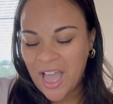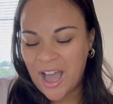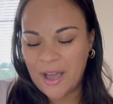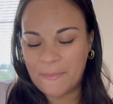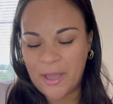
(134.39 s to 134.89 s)

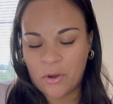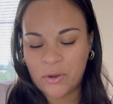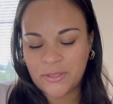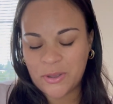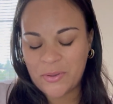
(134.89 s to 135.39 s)
I
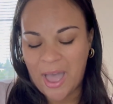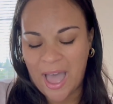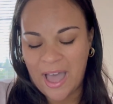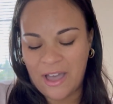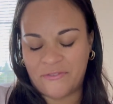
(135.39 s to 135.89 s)
also
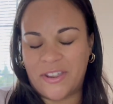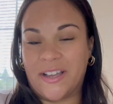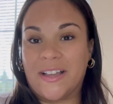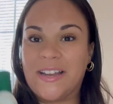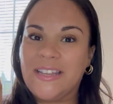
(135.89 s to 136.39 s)
have like
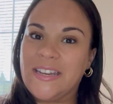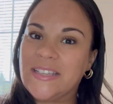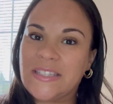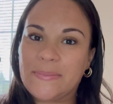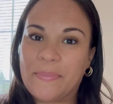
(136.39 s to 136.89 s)
a
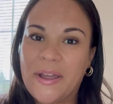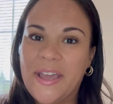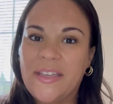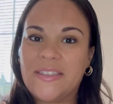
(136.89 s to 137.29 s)
cleaning spray.